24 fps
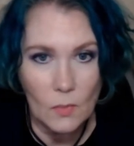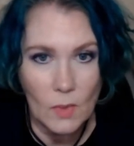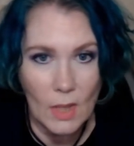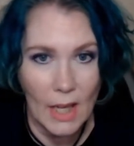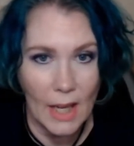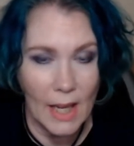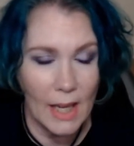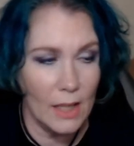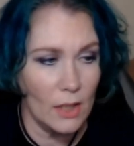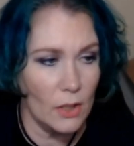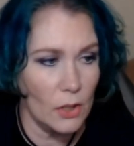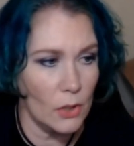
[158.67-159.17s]

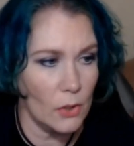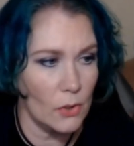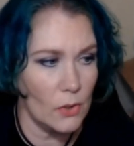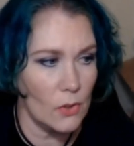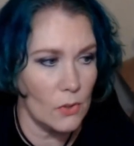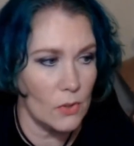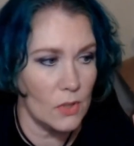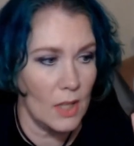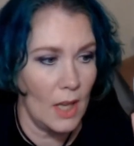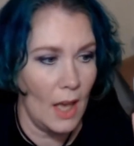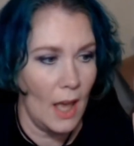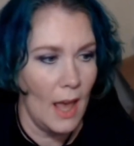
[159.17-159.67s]
and use,
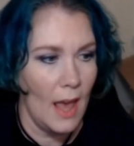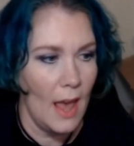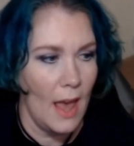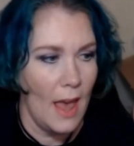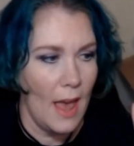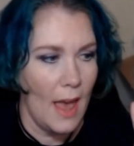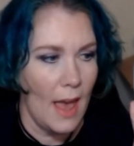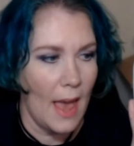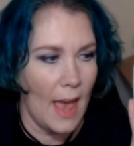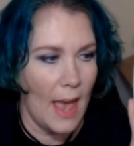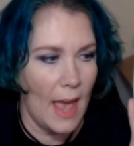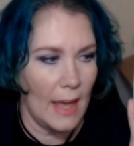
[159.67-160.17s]

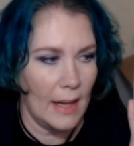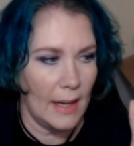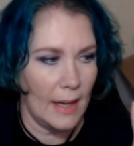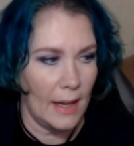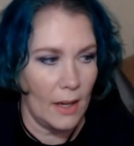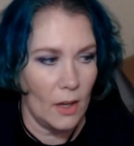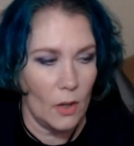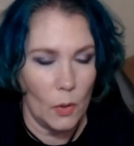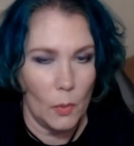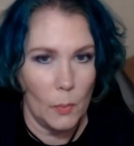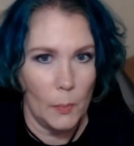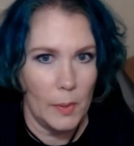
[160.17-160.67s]
and I
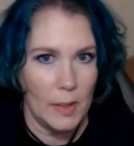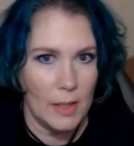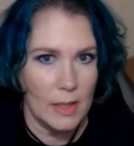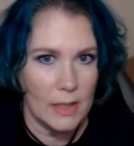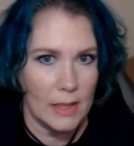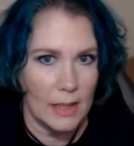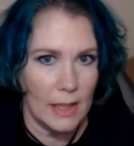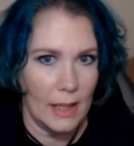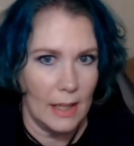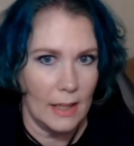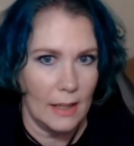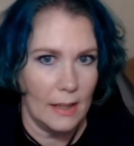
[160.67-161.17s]
opened
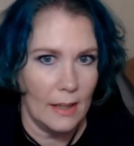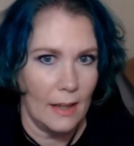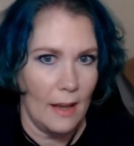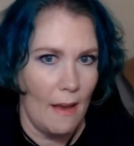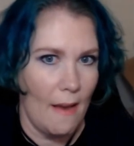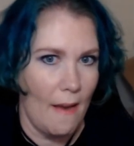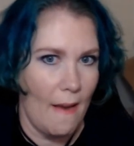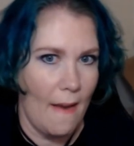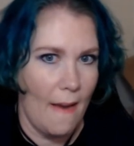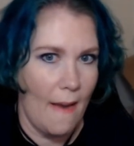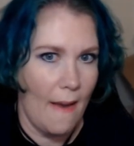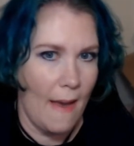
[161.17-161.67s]
it
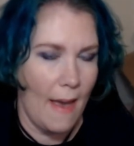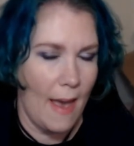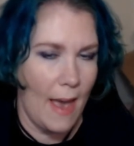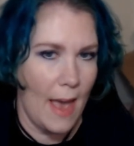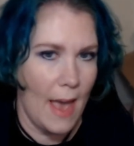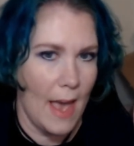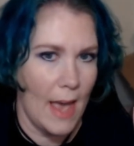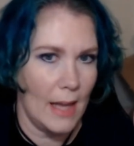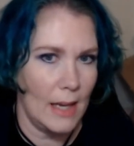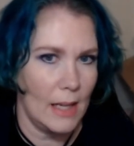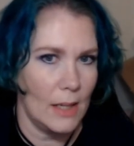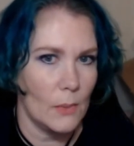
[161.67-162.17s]

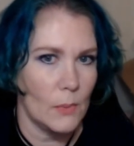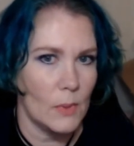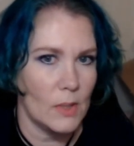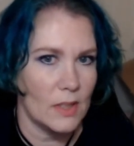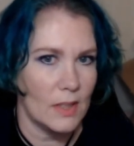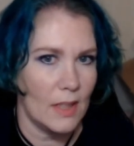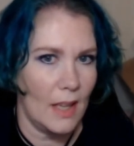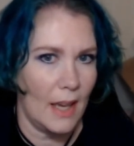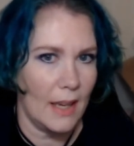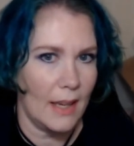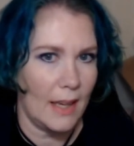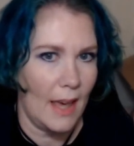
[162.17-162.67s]
and it was
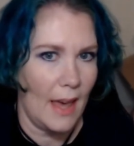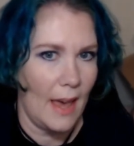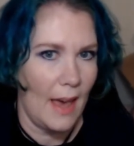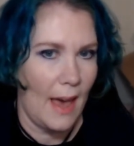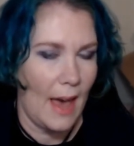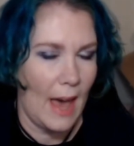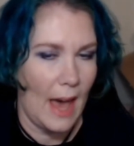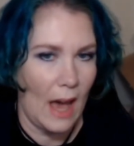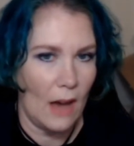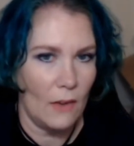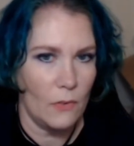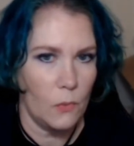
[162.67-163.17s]
like
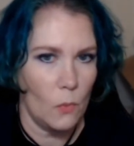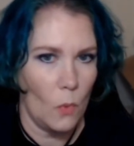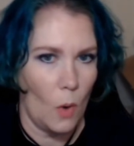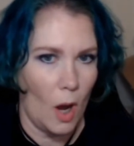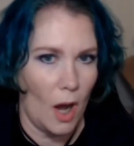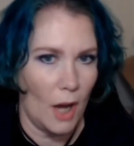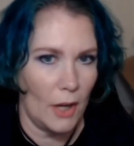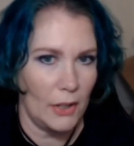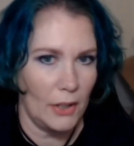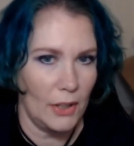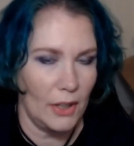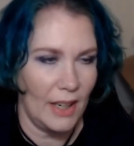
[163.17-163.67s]
half
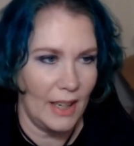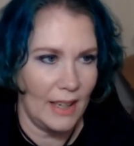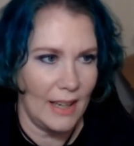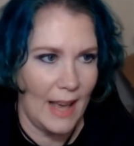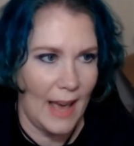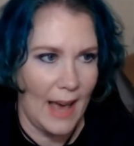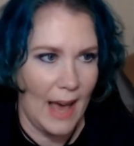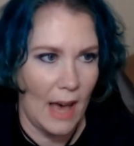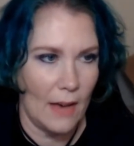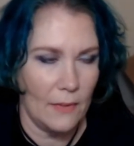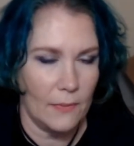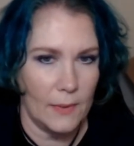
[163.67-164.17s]
water and
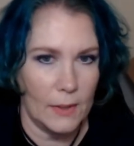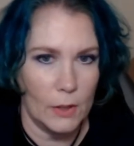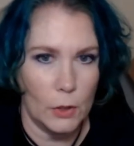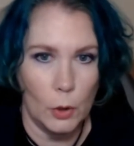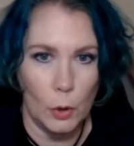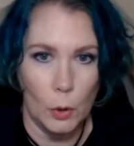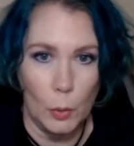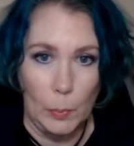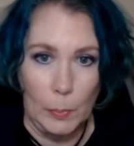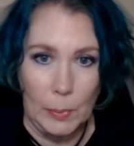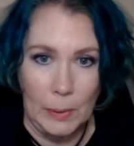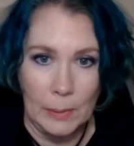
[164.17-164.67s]
half goop.